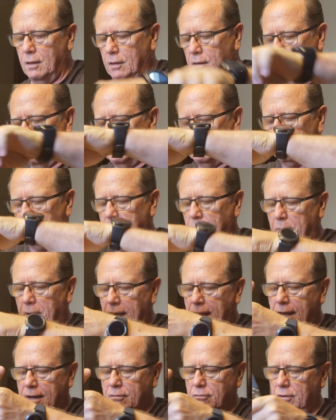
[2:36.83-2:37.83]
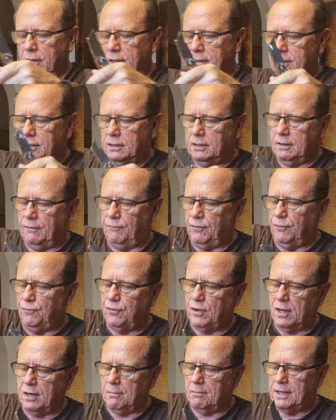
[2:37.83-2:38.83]
So the black one, if you
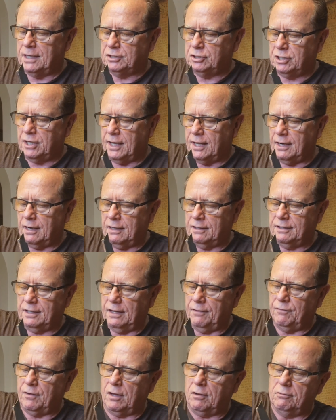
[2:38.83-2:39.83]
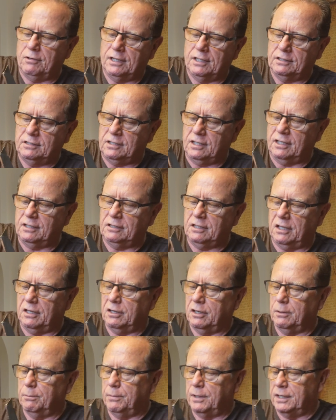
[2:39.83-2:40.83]
follow my channel, they've already sent the
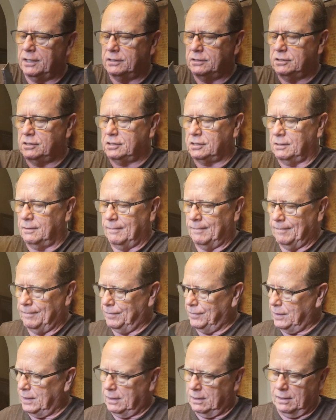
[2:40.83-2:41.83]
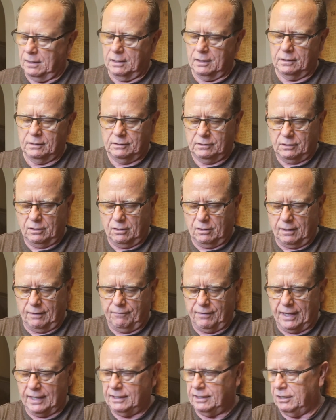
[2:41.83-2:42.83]
earbuds. So I've
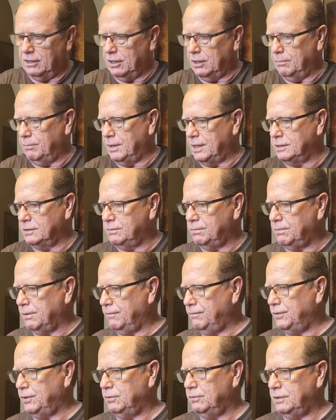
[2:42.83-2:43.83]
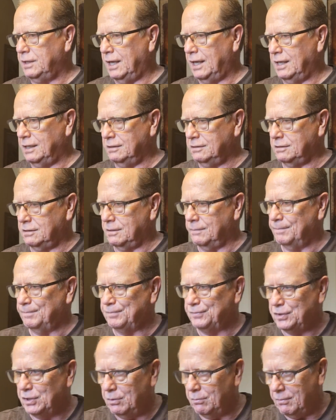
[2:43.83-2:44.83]
had the earbuds for a few days.
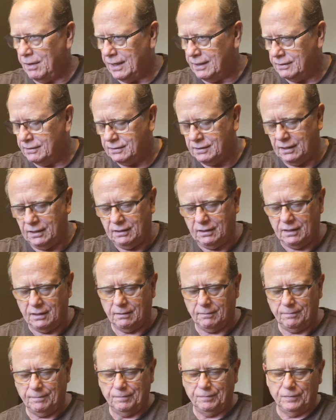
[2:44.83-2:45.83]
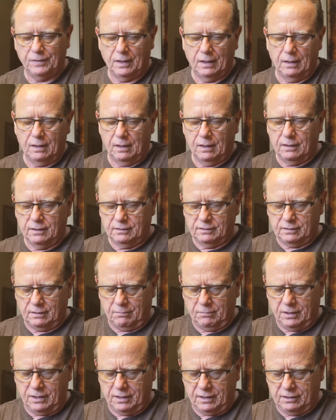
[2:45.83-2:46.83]
You might have seen some
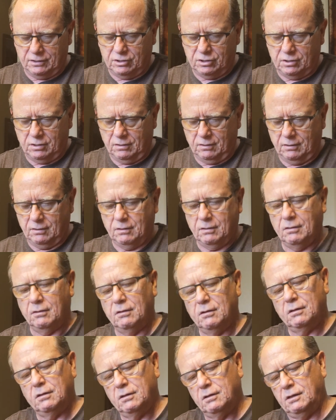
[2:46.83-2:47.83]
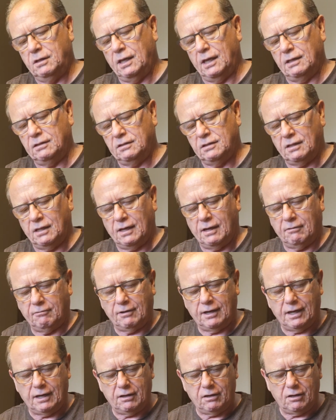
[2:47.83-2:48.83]
of the tests that I
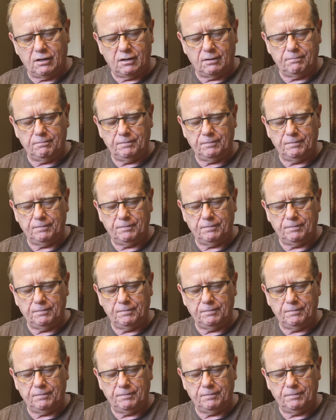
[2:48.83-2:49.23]
ran on